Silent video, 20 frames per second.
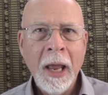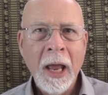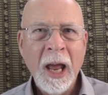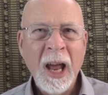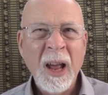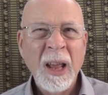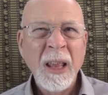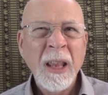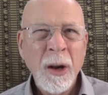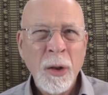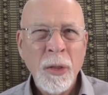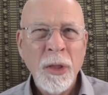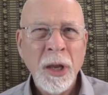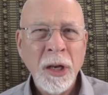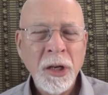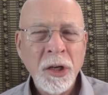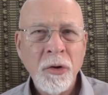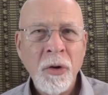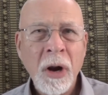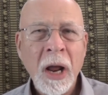The
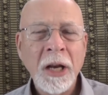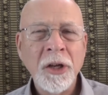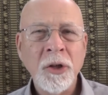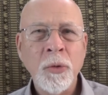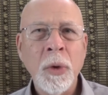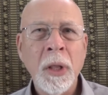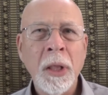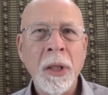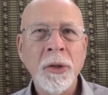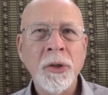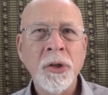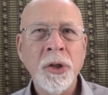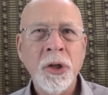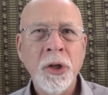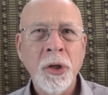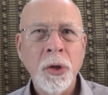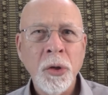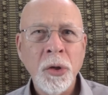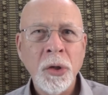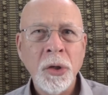interaction with the
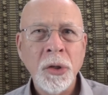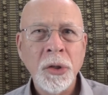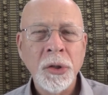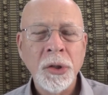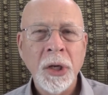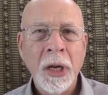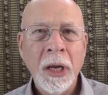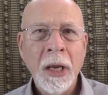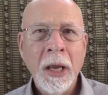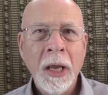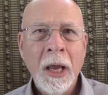students